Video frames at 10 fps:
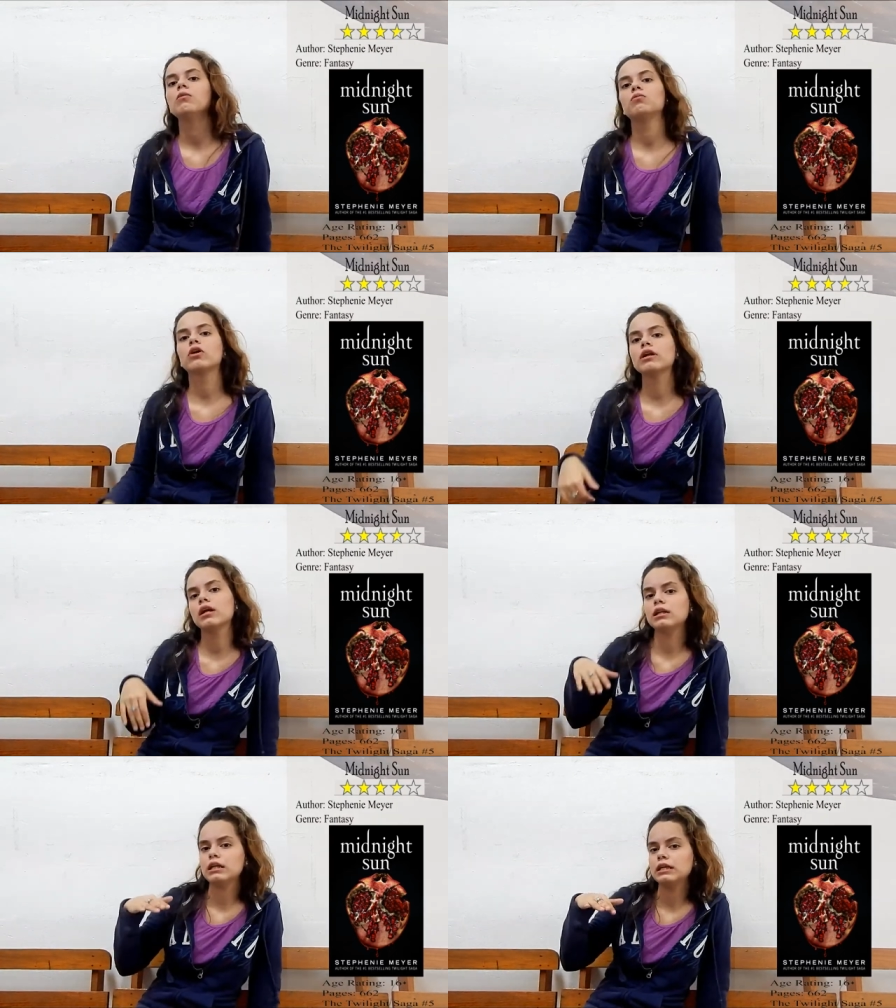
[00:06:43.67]
more
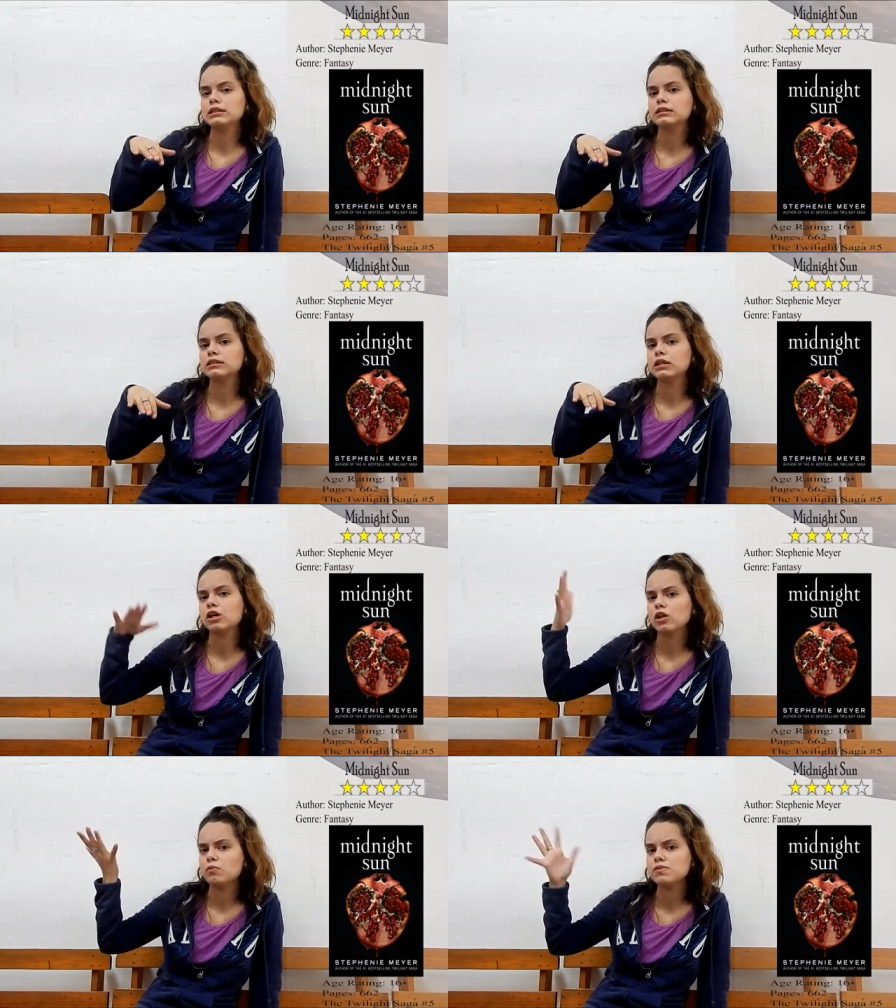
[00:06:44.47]
than this
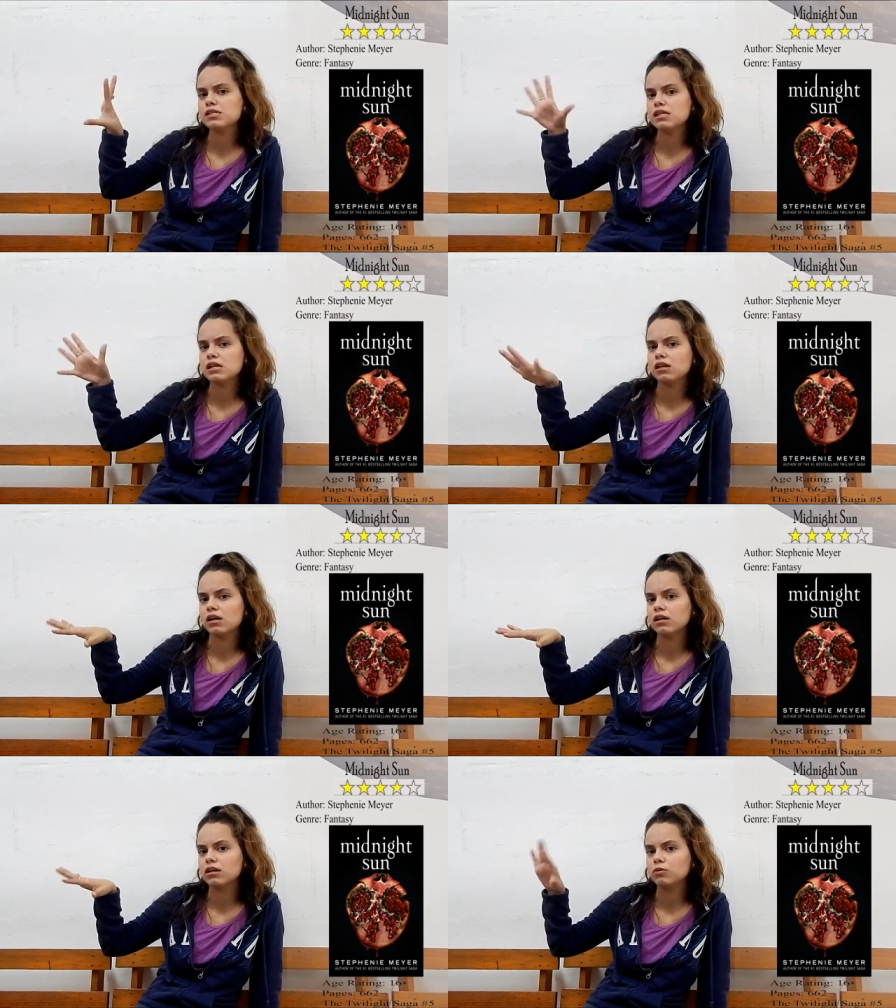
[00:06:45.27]
clumsy
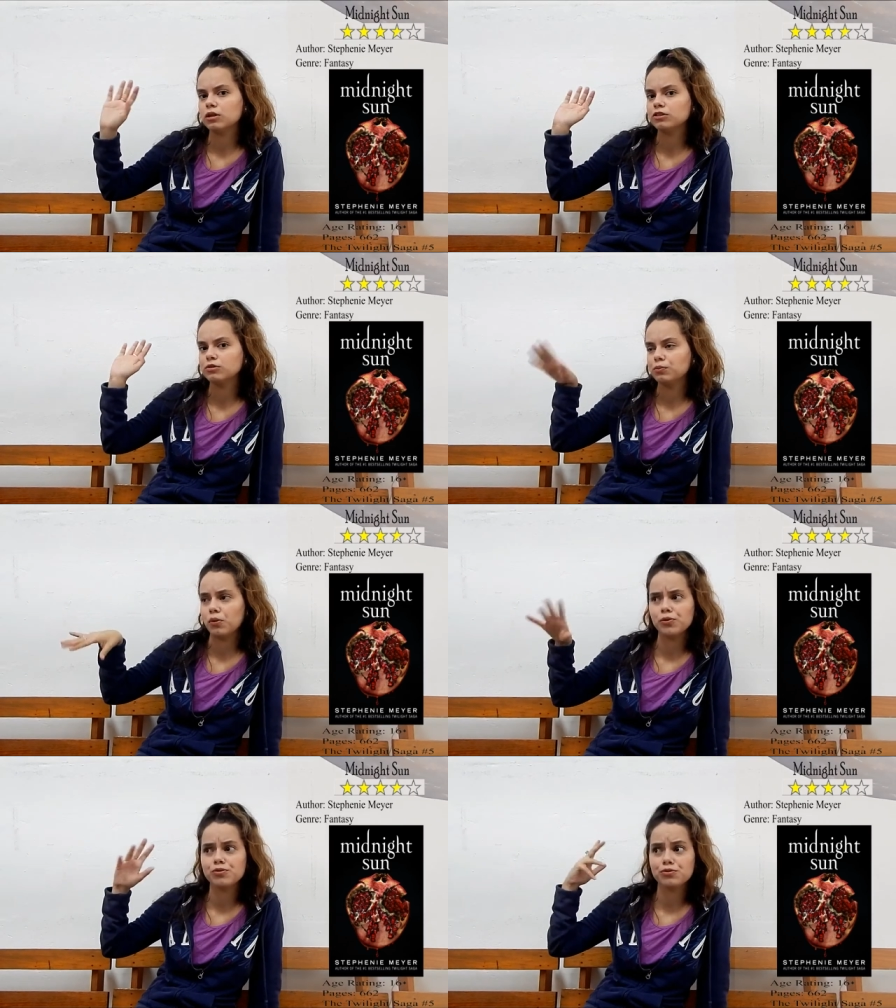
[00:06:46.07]
girl that we're
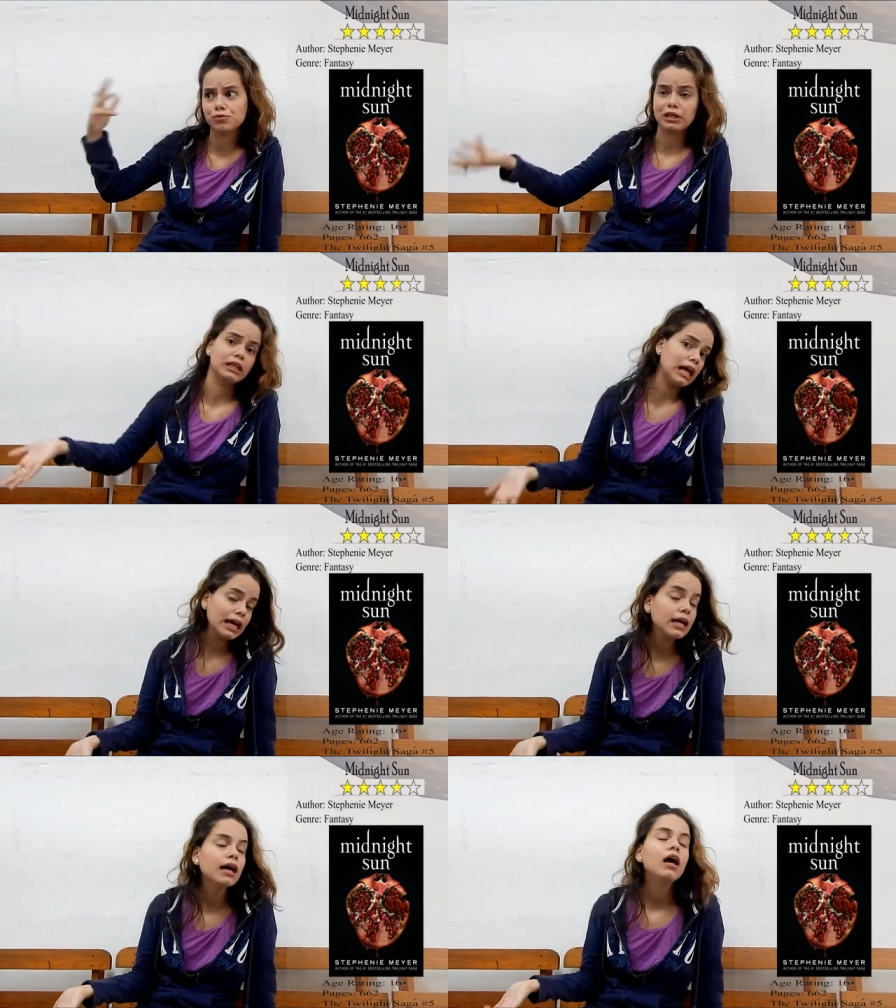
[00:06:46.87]
supposed to really like.